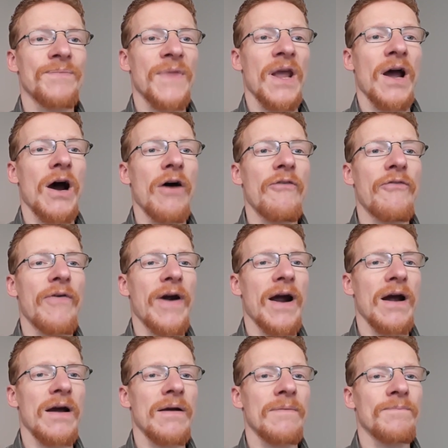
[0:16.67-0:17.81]
How
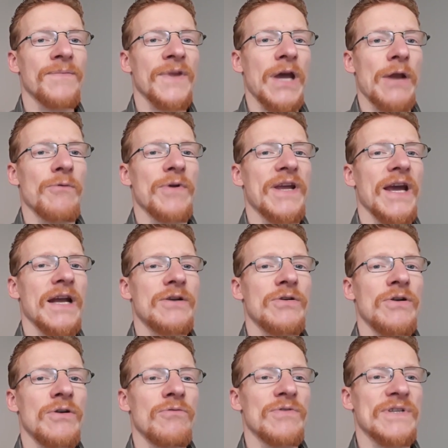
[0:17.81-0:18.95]
far can we
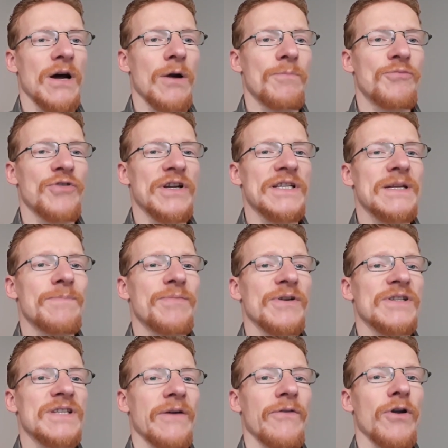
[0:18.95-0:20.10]
get with our
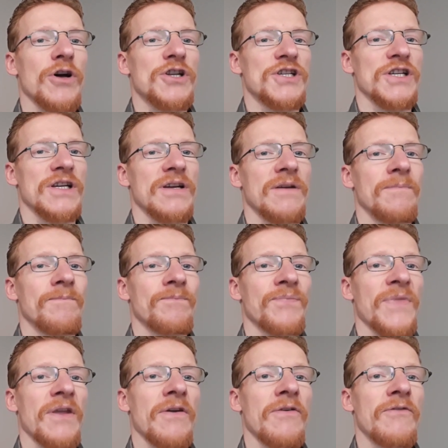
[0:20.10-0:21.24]
principles of logic?
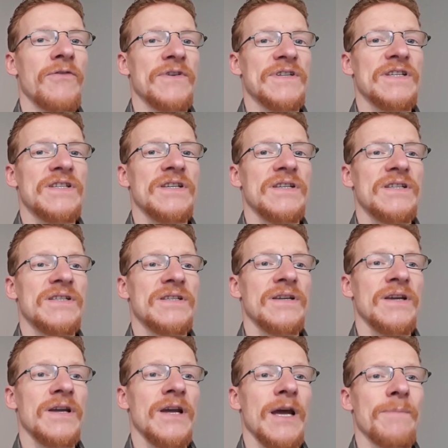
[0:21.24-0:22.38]
Physicists
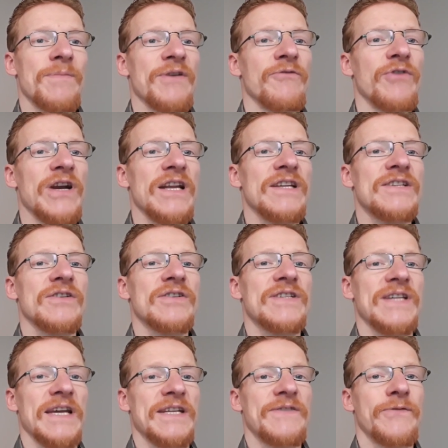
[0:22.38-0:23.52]
had been really
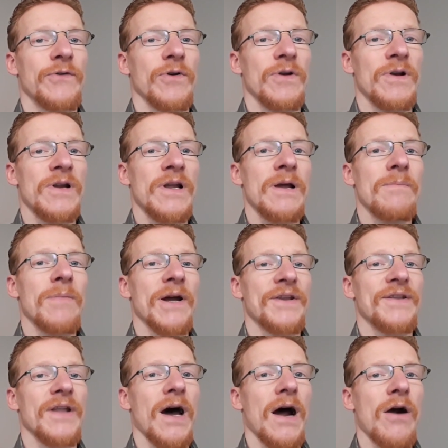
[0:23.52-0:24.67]
successful, but
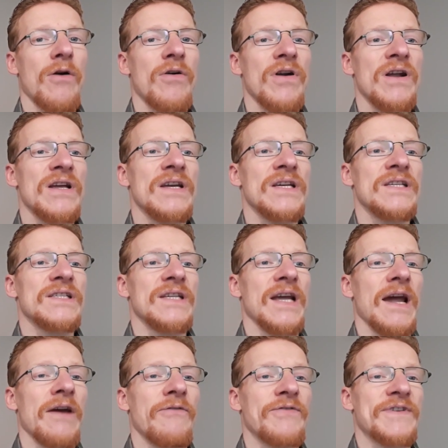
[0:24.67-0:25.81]
now they
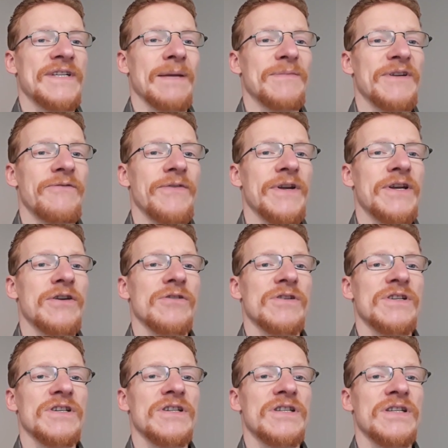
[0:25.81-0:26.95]
have some
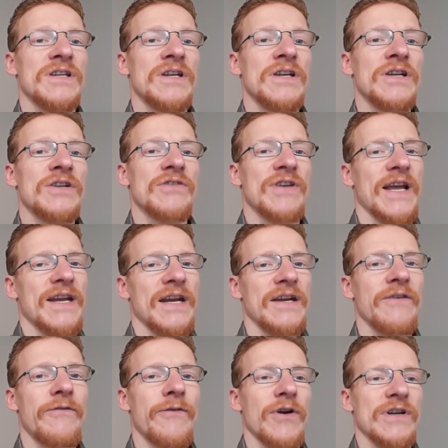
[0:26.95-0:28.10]
difficulties to get any
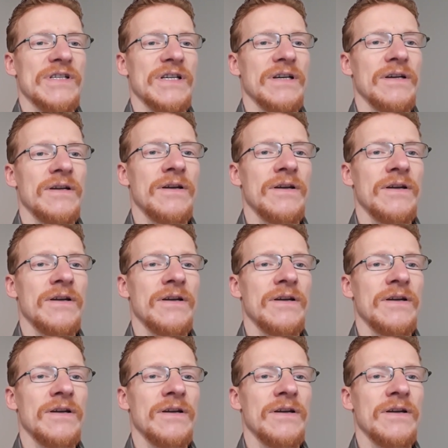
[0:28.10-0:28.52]
further.